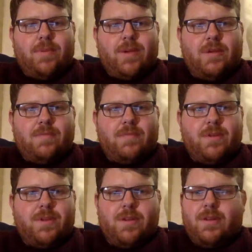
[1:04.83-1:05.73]
Um,
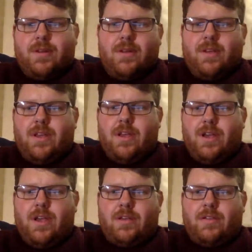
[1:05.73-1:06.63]

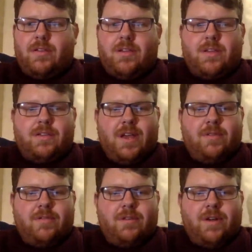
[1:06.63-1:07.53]
is the
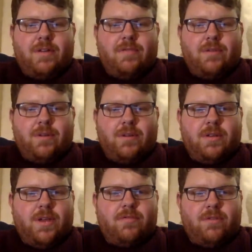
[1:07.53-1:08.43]
sound all right, everyone?
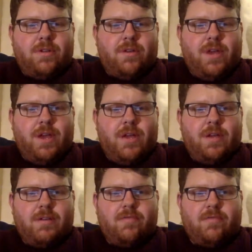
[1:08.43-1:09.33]
Everyone okay?
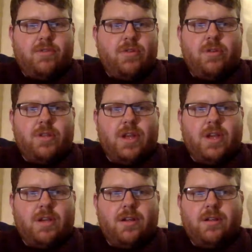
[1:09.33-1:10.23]
Cool in the
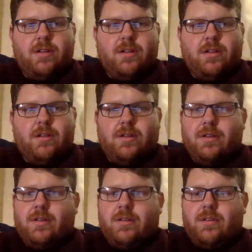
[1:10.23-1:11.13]
gang?
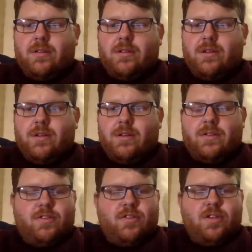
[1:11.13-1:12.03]

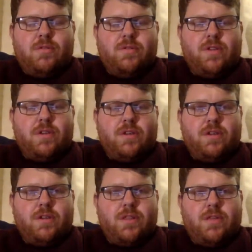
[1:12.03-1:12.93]
There's two of you
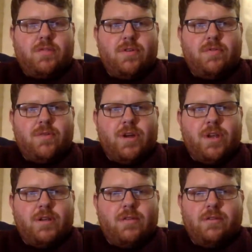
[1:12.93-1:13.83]
in the room right
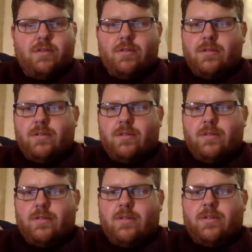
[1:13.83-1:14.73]
now,
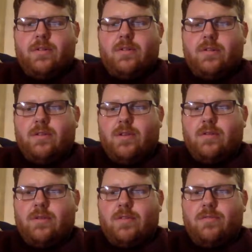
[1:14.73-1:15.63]

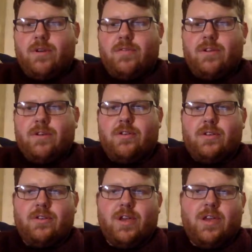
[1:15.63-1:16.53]
so if one of you could
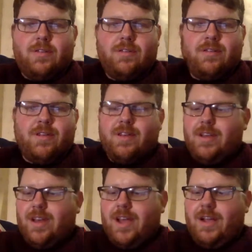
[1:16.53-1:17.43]
just say
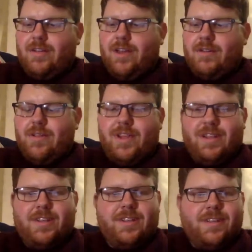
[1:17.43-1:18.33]
howdy howdy,
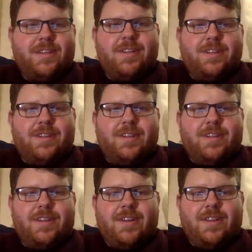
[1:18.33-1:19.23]

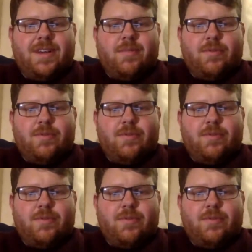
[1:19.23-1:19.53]
that'd be